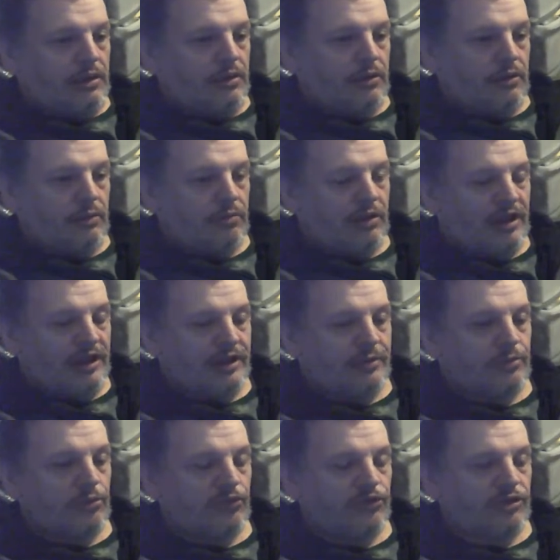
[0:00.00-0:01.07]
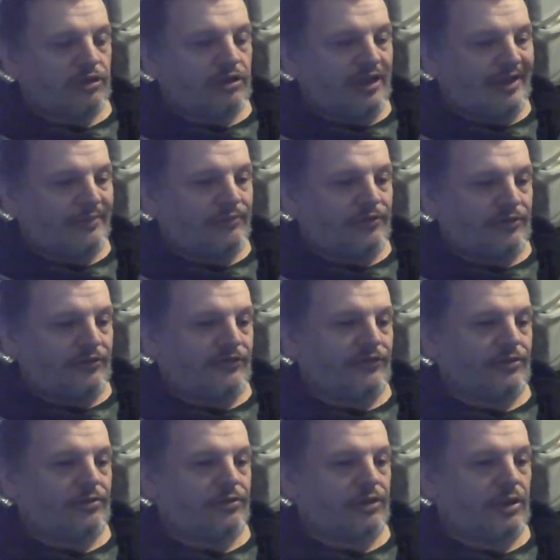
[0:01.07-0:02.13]
cables and adapters
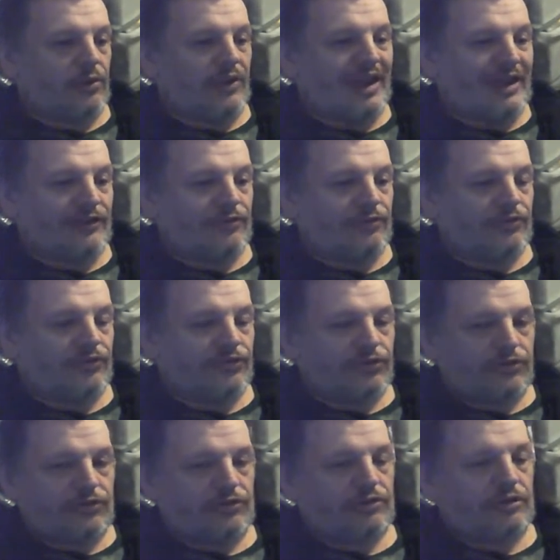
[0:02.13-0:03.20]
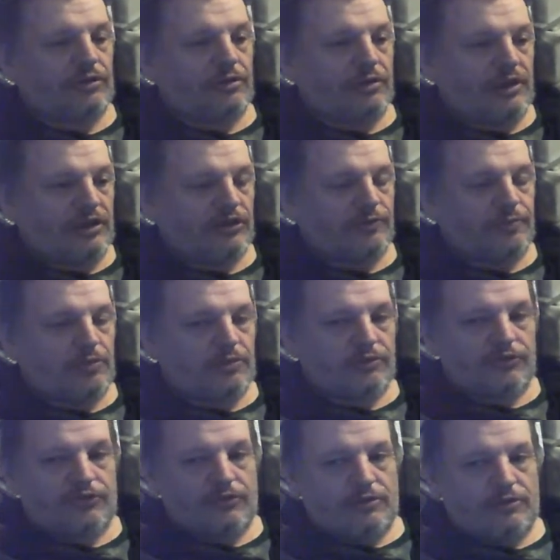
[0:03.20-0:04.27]
and, you know, add-ons to your
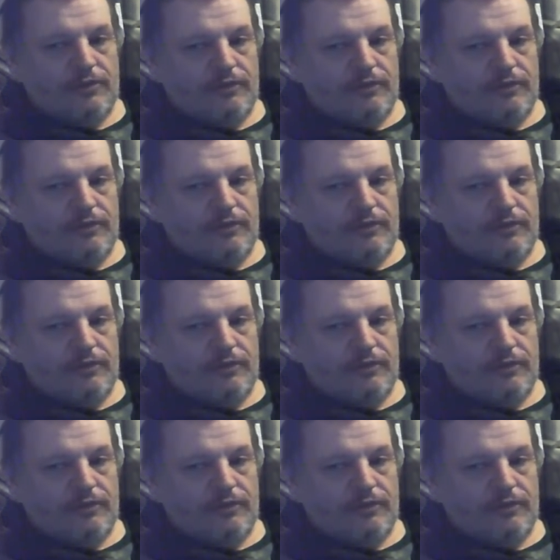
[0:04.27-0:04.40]
Xbox.